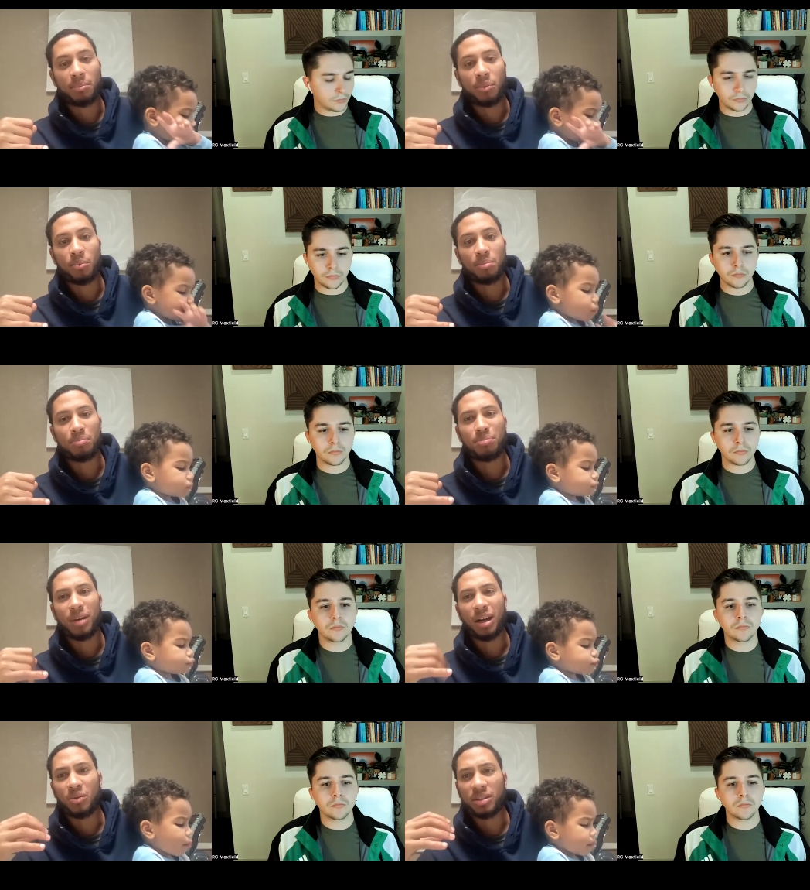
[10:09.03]

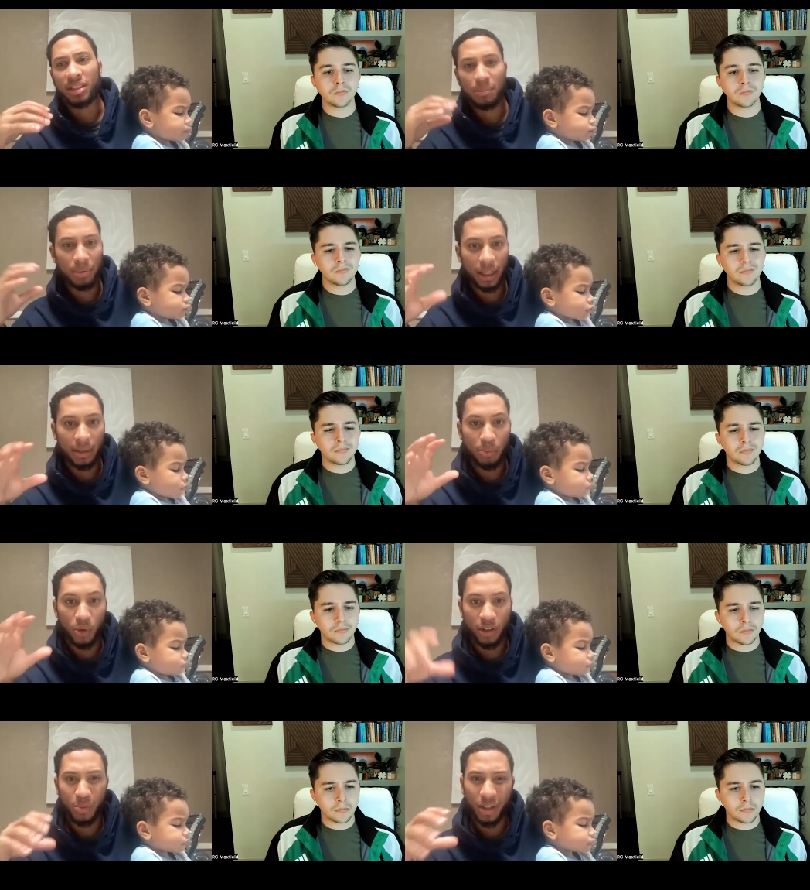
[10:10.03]
Speaker 1: I don't want to say play
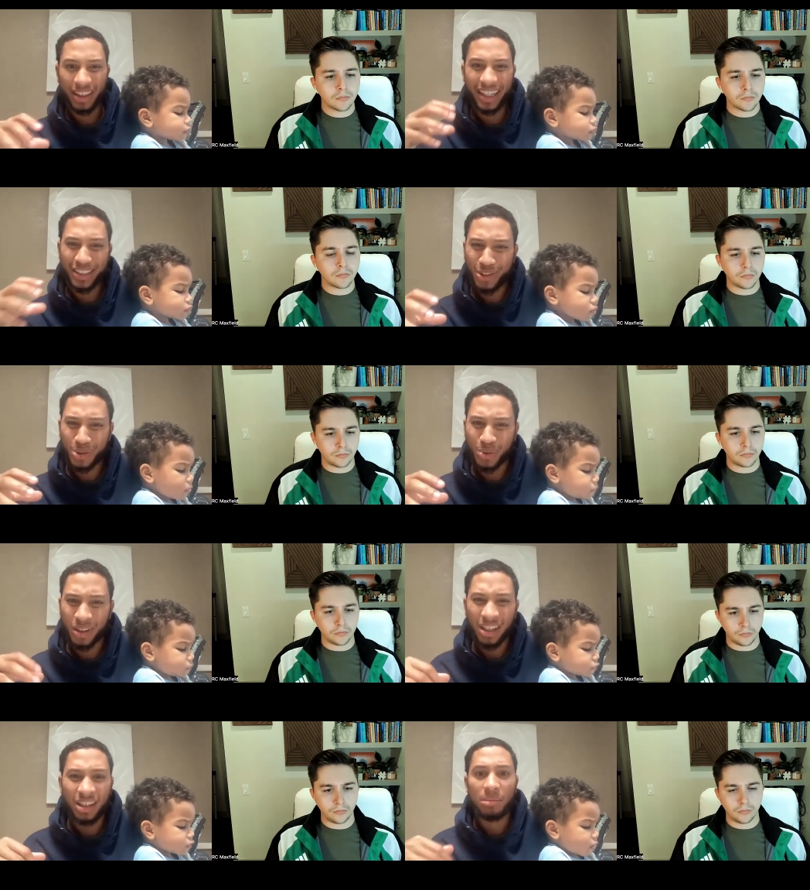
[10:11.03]
more than what they do,
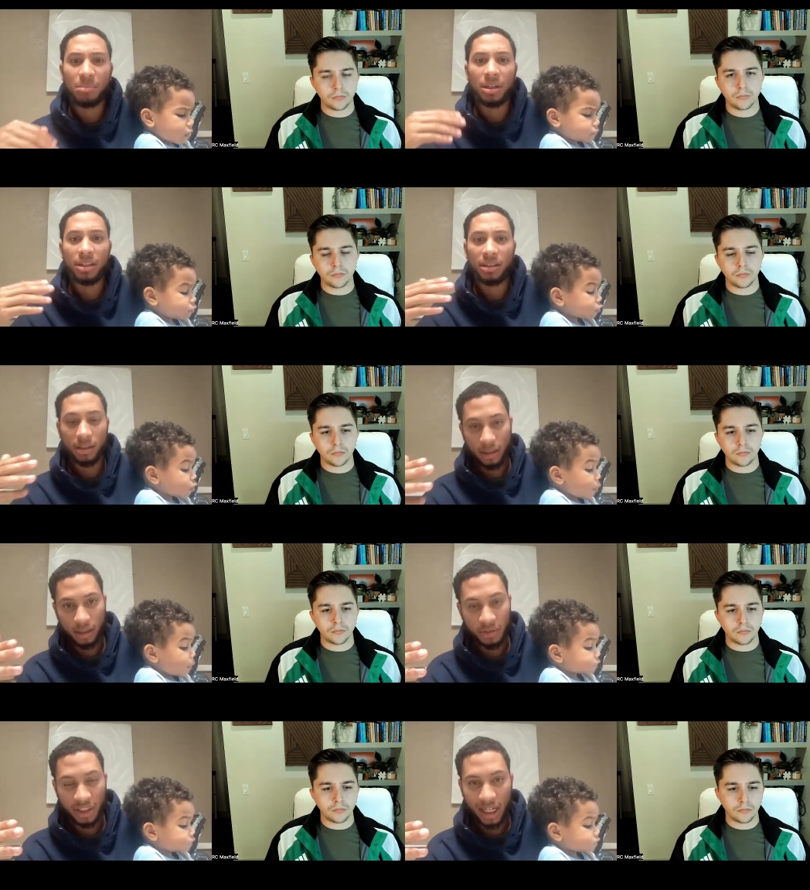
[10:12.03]
but
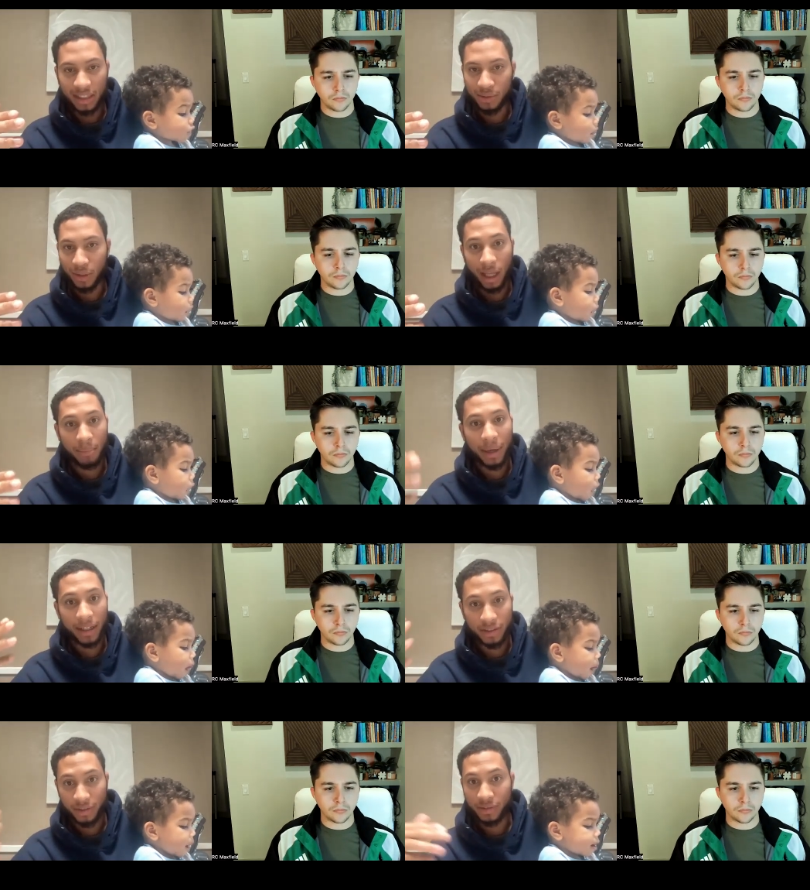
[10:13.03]
those guys, those
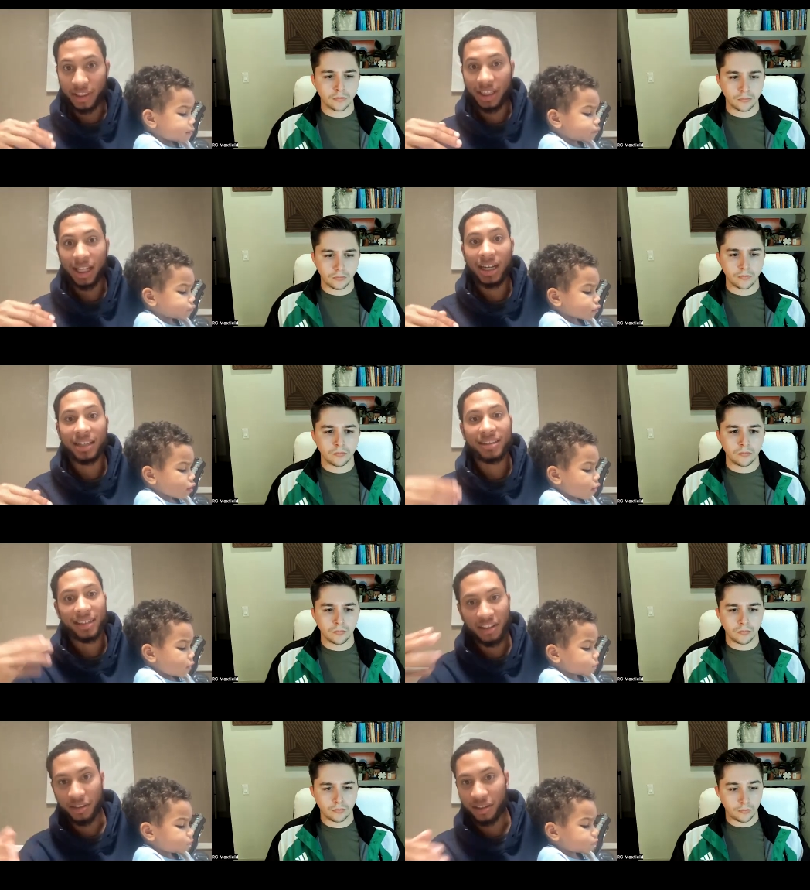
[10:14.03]
linebackers, those D-line,
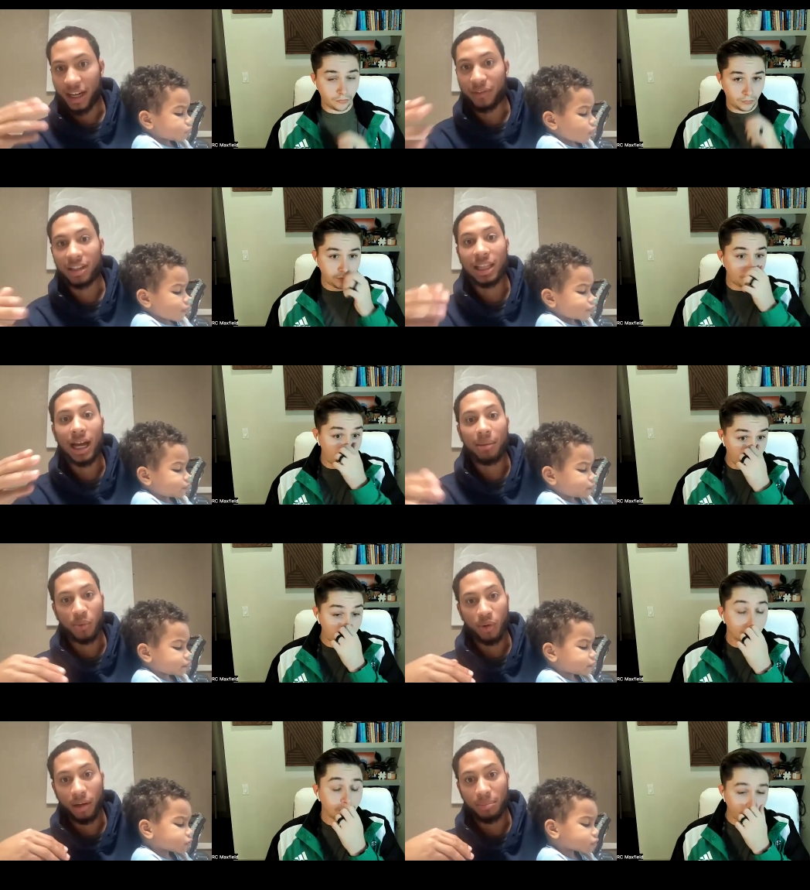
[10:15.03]
they're going to have a lot
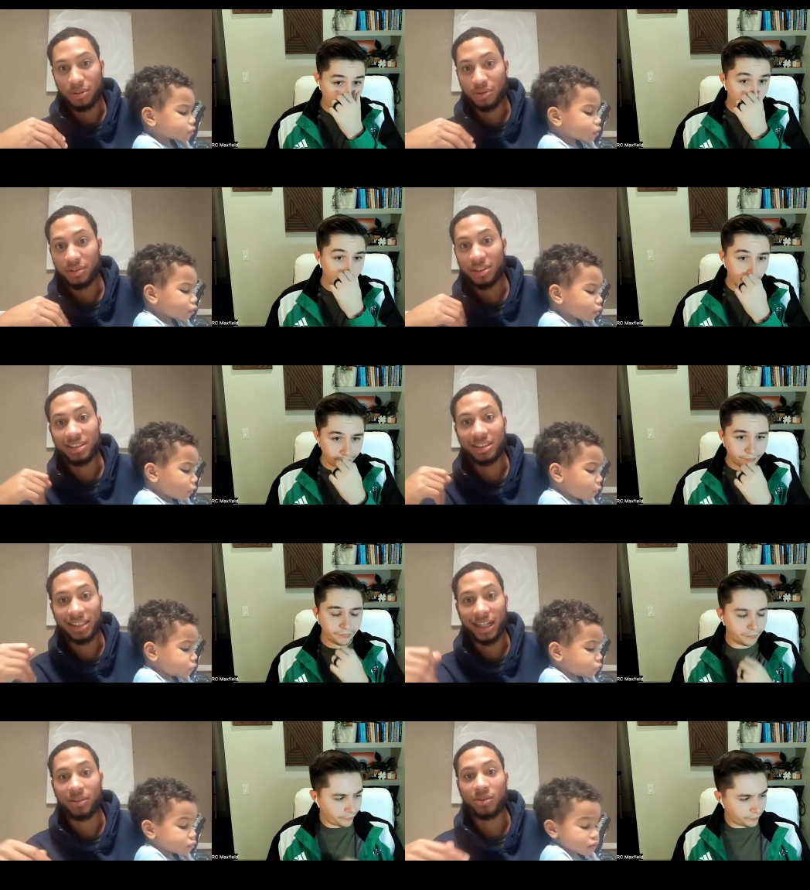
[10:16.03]
more opportunities to
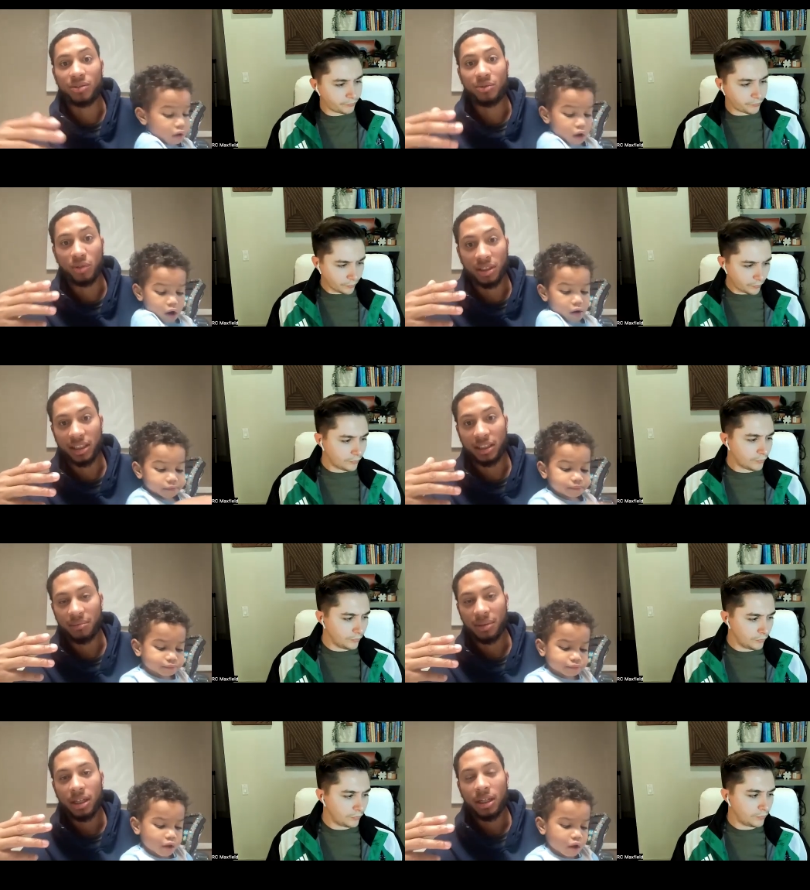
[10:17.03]
tackle in the run
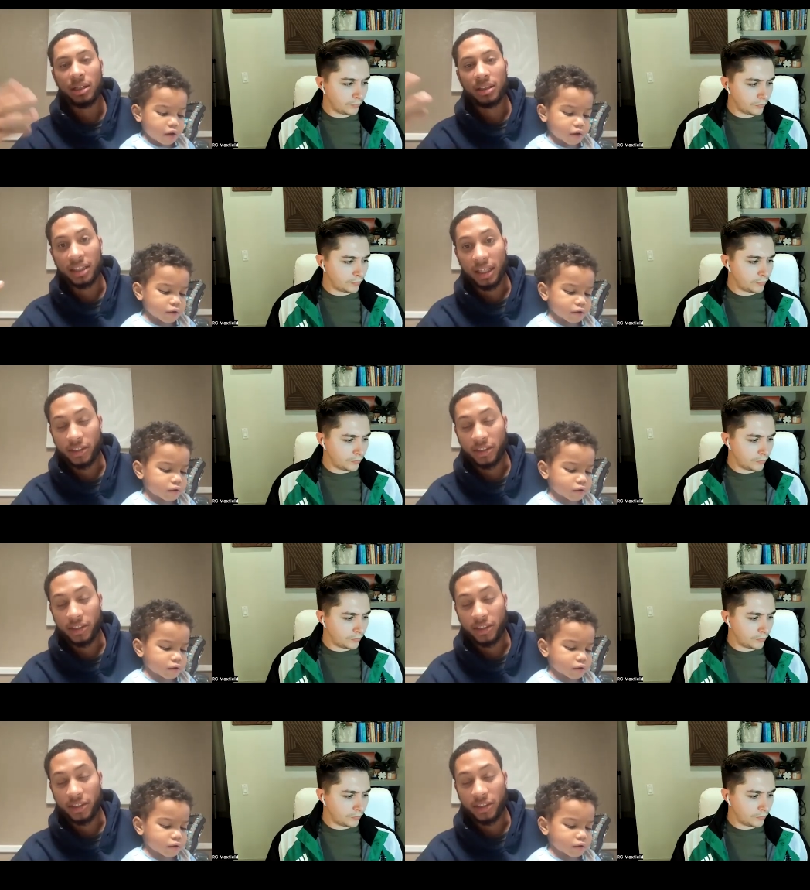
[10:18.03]
game than